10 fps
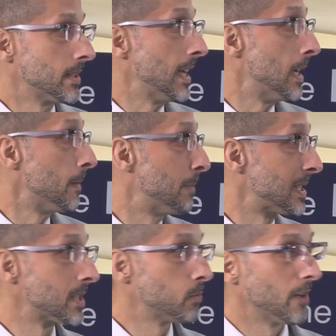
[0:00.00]
their
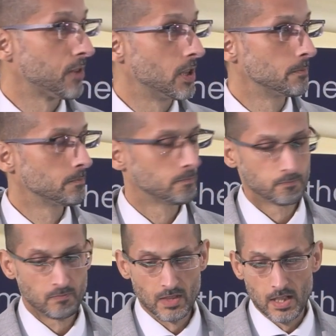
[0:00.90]
business workflow.
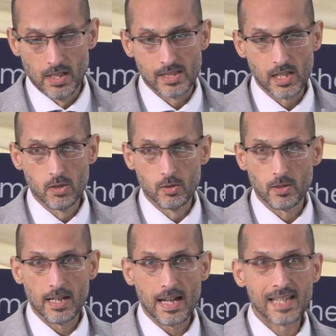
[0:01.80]
So
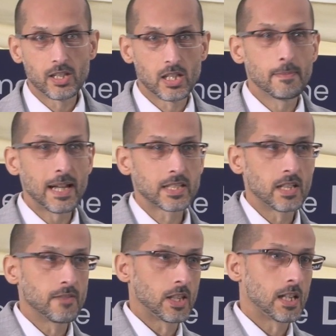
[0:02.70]
as you can imagine,
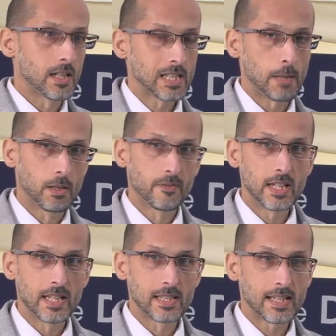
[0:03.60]
over the last couple of
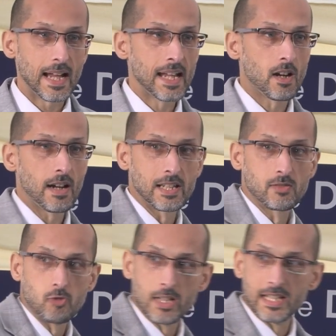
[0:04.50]
years, AI has
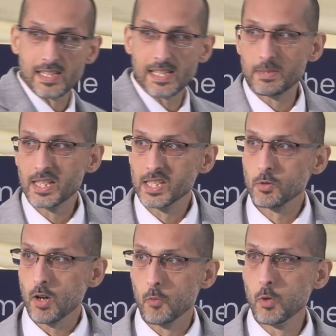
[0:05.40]
really stepped
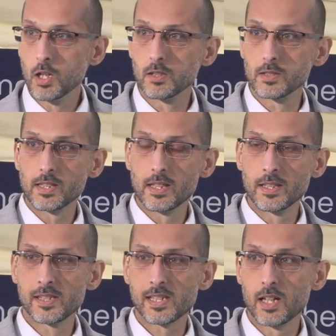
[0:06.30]
into our world.
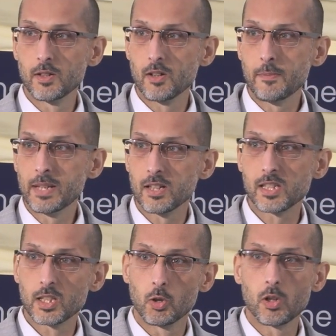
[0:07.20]
And so I've been asked
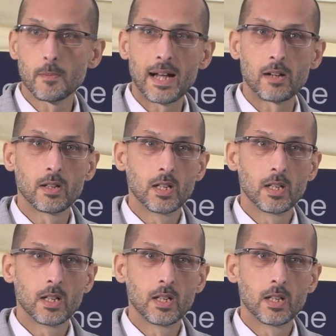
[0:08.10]
to talk about